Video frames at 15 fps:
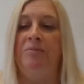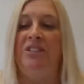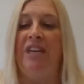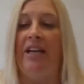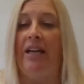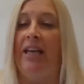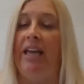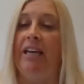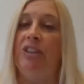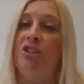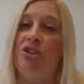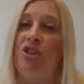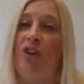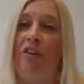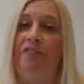take a can of
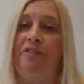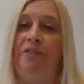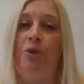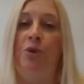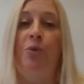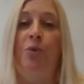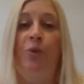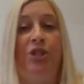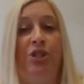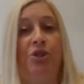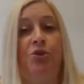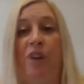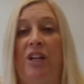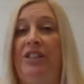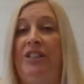soft food, which is
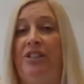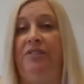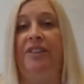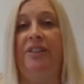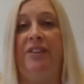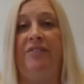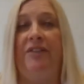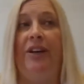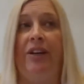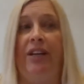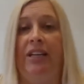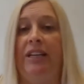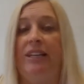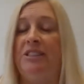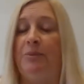relatively very
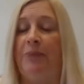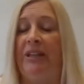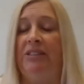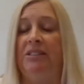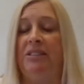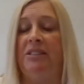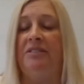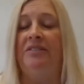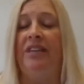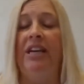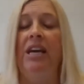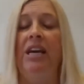inexpensive.